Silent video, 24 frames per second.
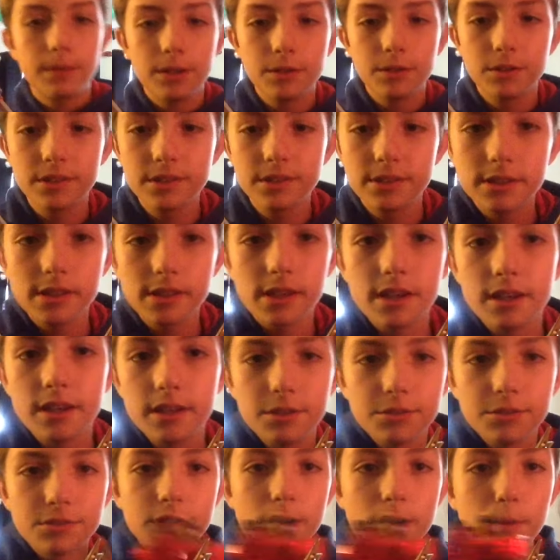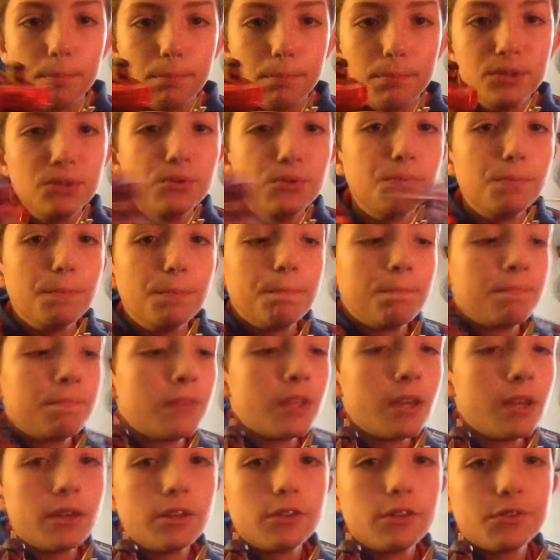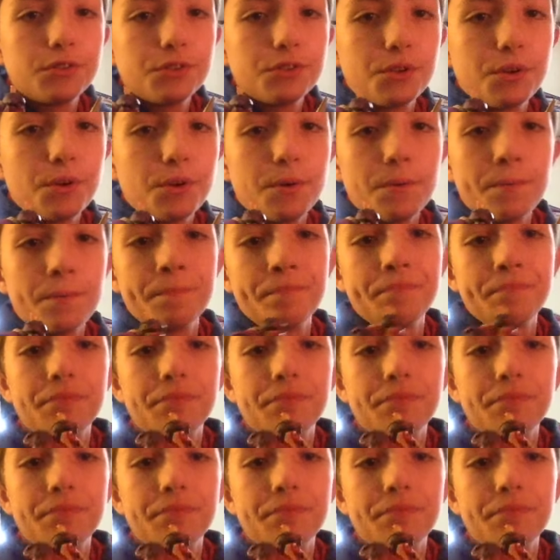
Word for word: here is uh, here's Kaboom. So